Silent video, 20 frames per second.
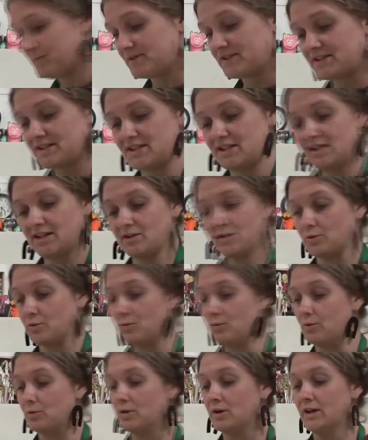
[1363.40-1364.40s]
stick
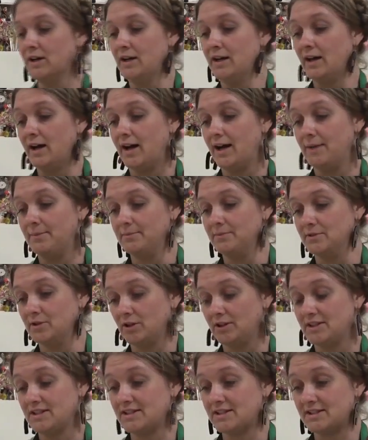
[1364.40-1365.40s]
or
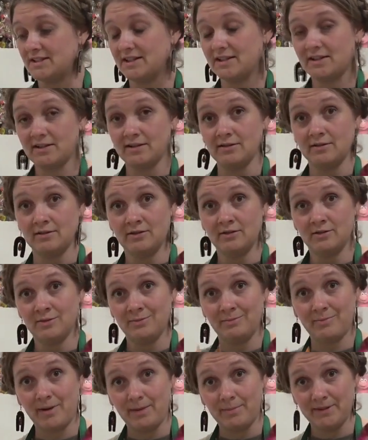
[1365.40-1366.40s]
lolly stick
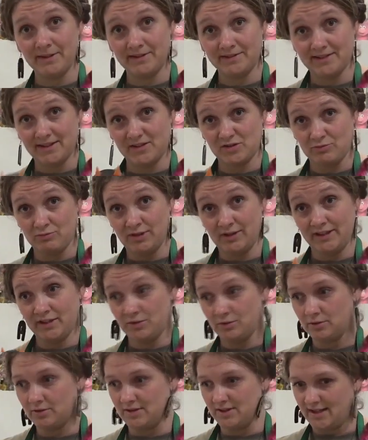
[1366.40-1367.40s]
puppet, that's really
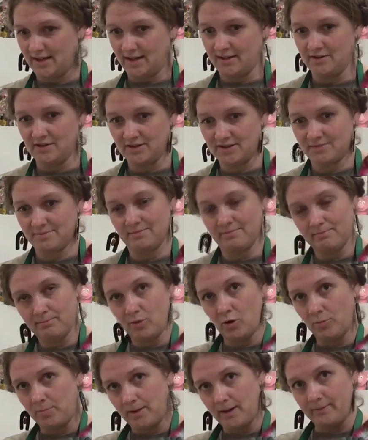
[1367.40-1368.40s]
good because they can just
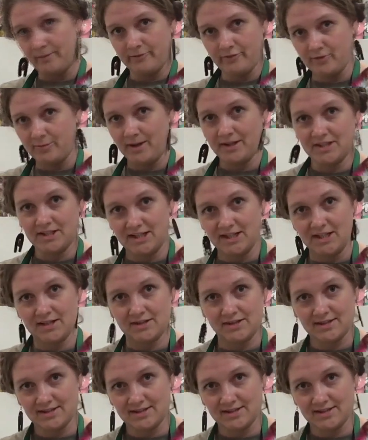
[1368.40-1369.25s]
pop up from underneath the